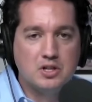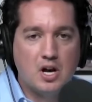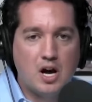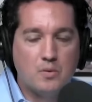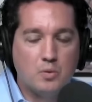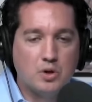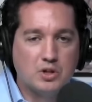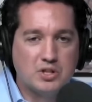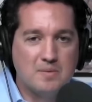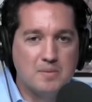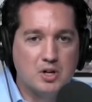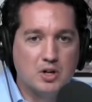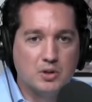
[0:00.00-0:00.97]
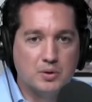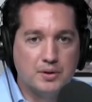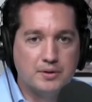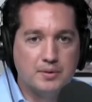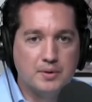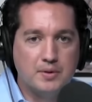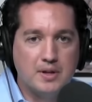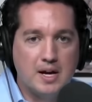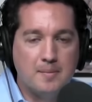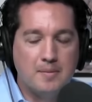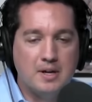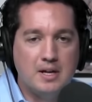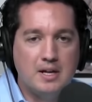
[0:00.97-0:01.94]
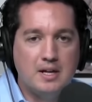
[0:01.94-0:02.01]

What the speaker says: God works a miracle through them,